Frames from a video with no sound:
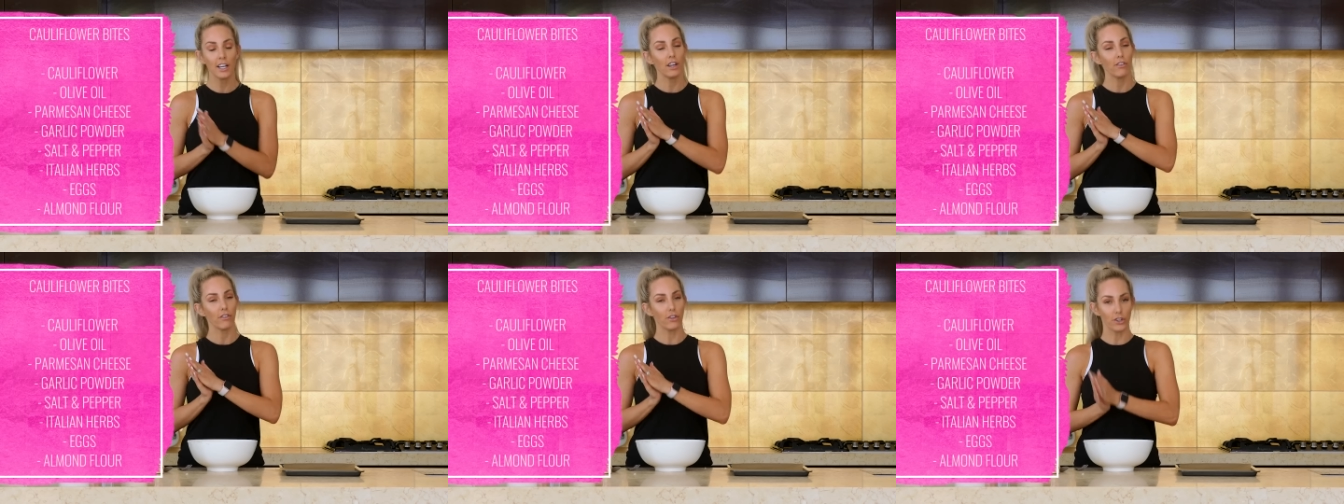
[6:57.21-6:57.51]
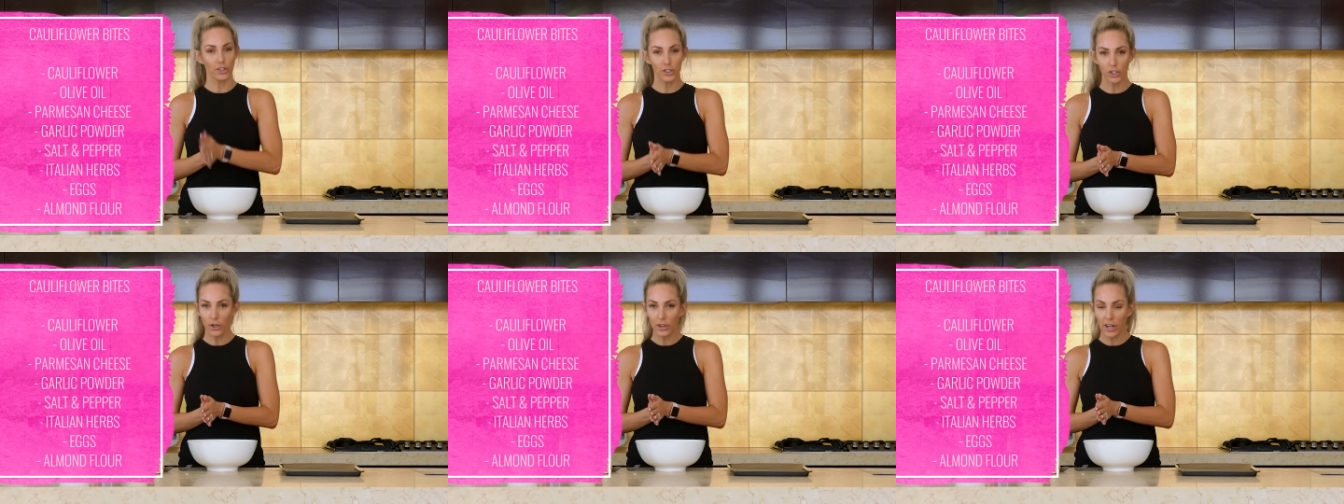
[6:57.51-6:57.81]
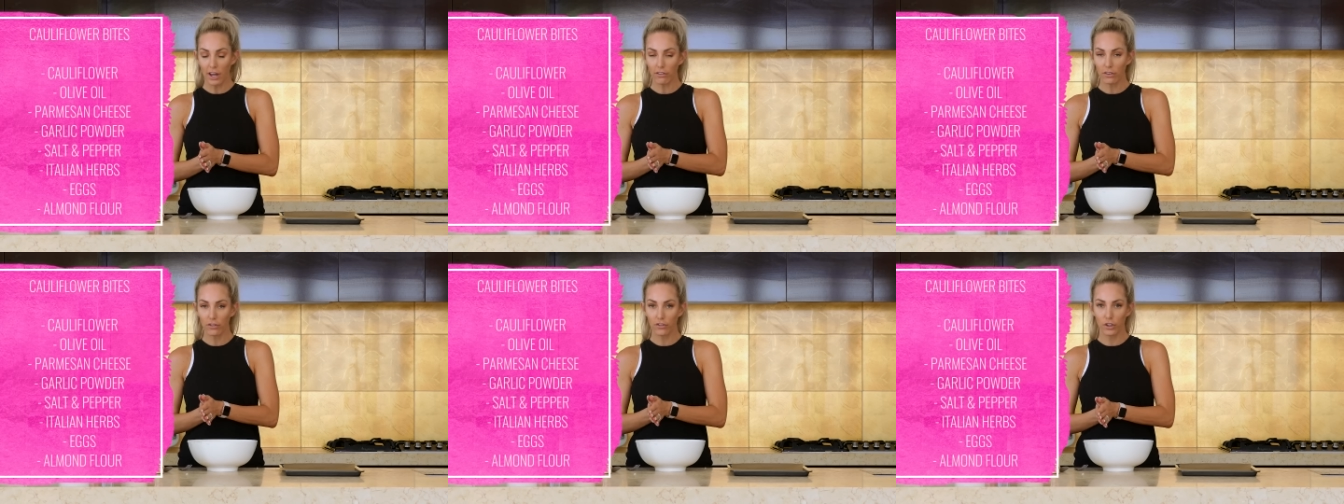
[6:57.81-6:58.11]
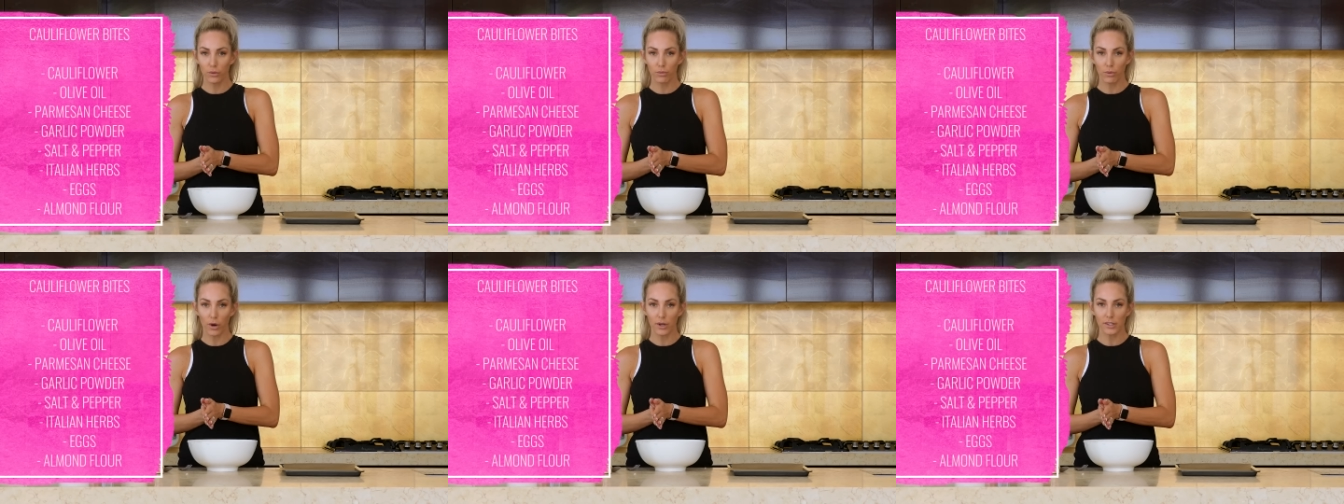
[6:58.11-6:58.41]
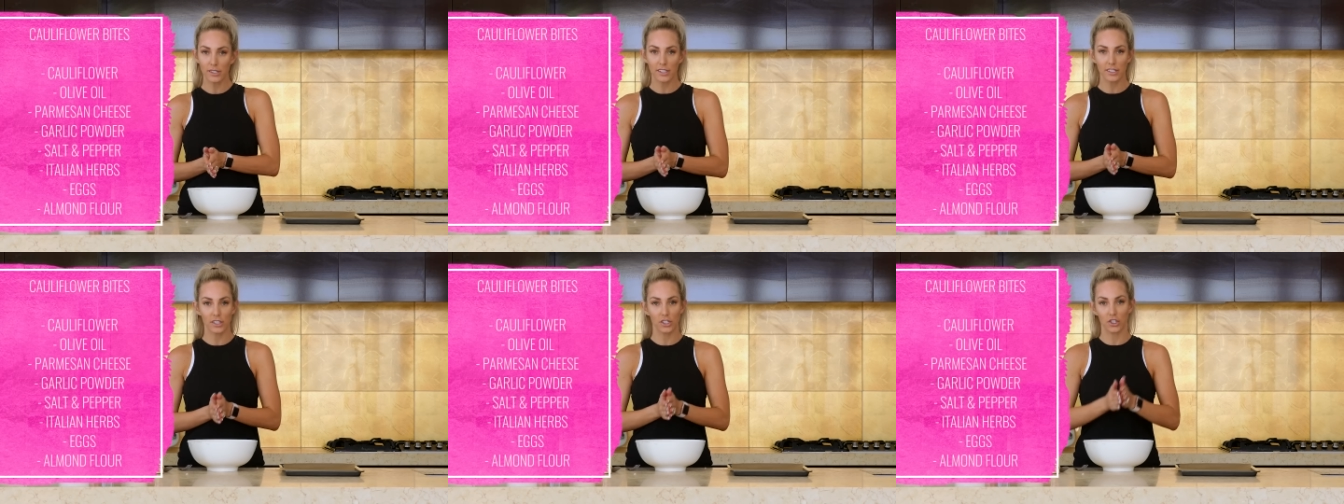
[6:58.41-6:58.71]
If you don't have a food
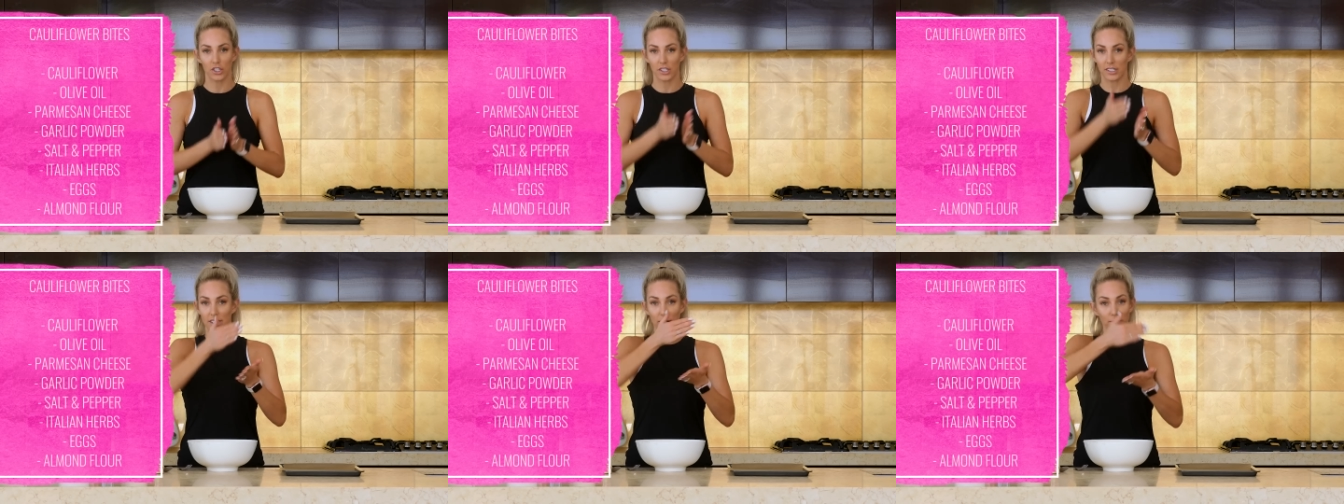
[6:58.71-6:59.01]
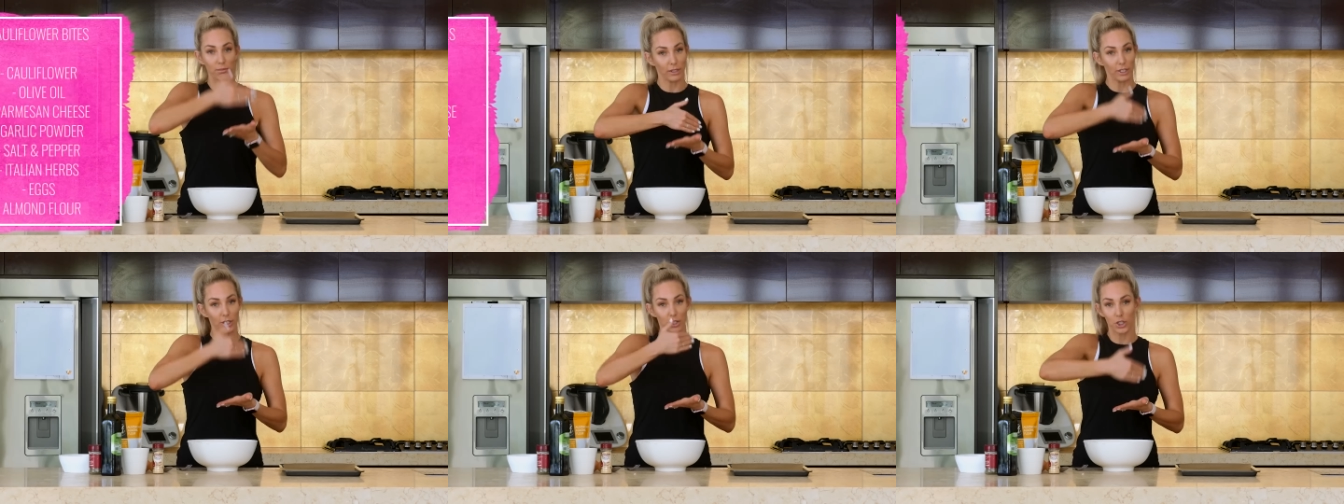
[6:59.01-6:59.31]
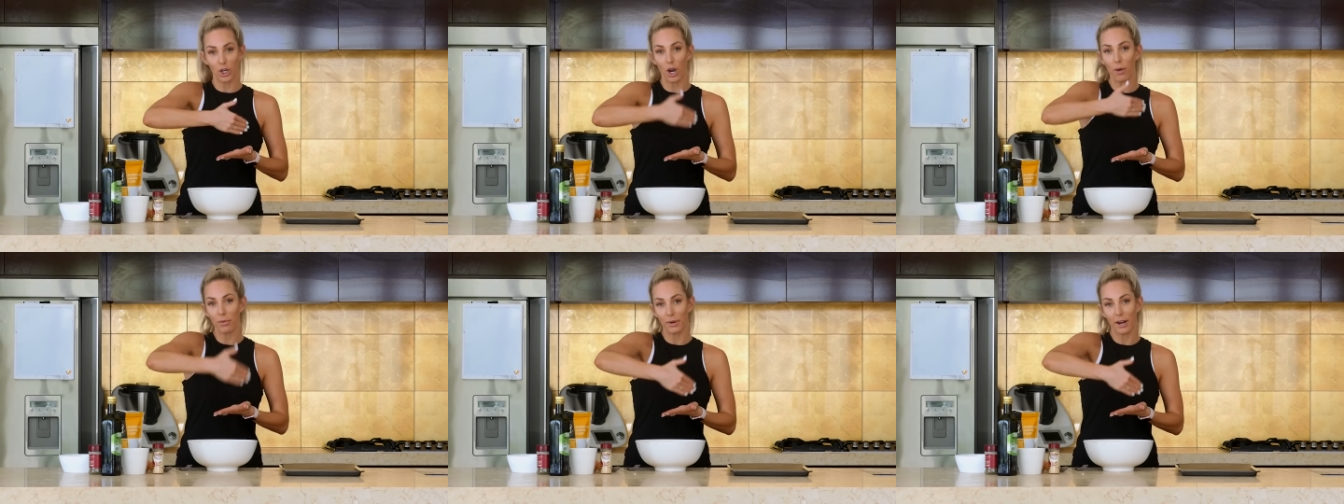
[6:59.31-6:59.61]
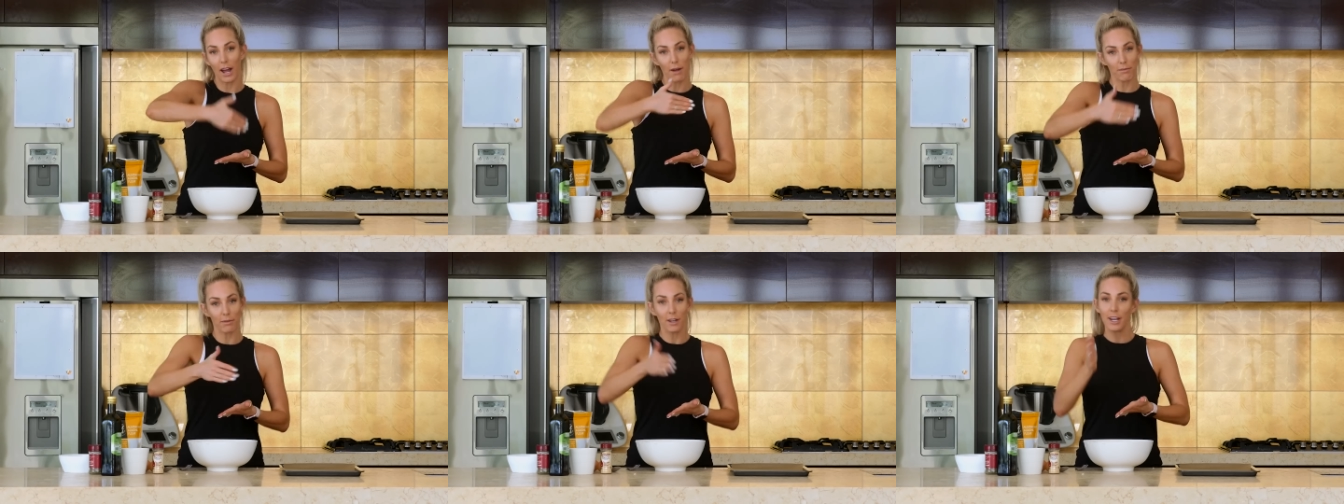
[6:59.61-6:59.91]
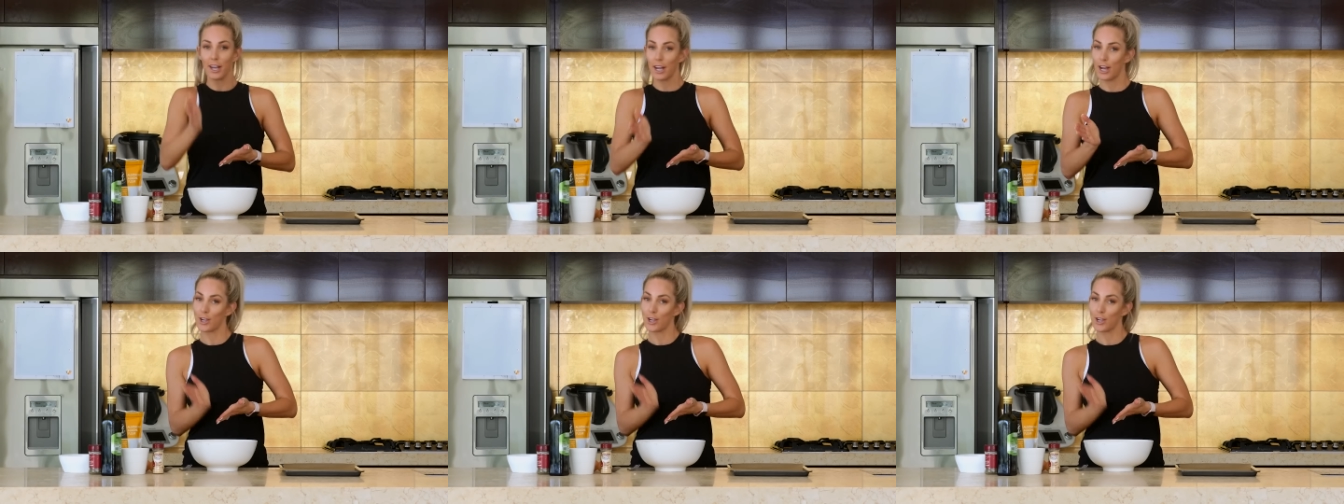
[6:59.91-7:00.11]
processor, just simply chop it up